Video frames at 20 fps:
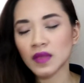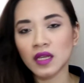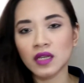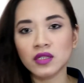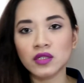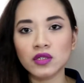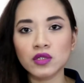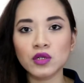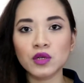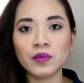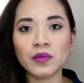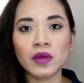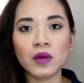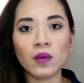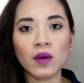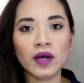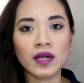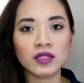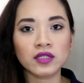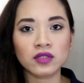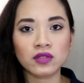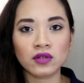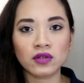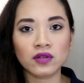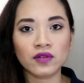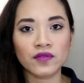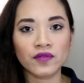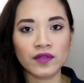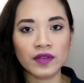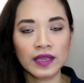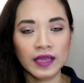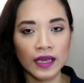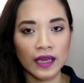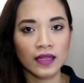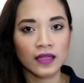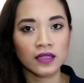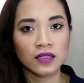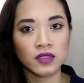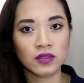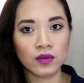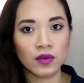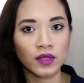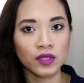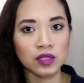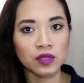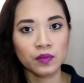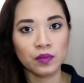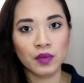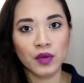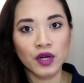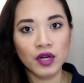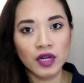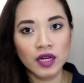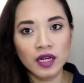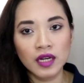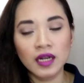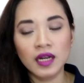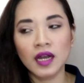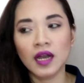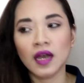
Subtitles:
So it took me a while to sort of get into this book.